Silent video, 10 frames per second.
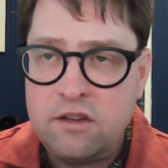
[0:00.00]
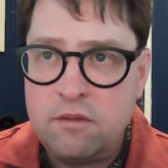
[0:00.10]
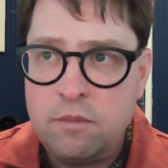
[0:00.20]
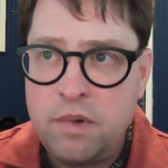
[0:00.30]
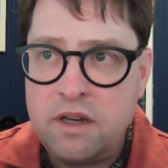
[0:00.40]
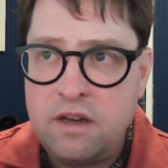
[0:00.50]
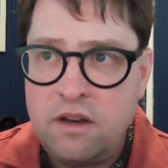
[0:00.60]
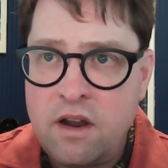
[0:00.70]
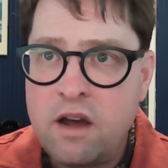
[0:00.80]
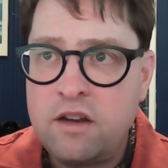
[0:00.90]
but
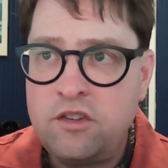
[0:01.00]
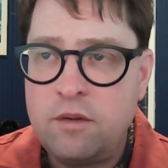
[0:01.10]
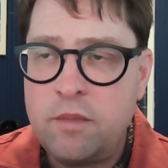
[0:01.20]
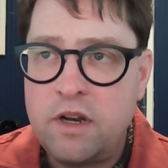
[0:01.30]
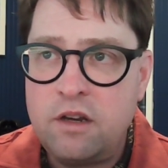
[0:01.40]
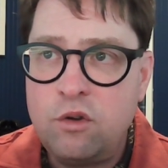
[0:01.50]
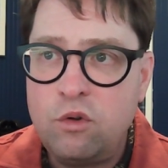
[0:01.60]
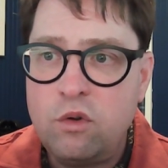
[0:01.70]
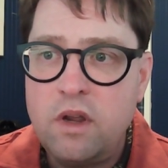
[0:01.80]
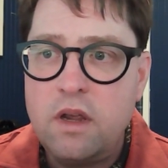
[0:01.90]
not as somebody who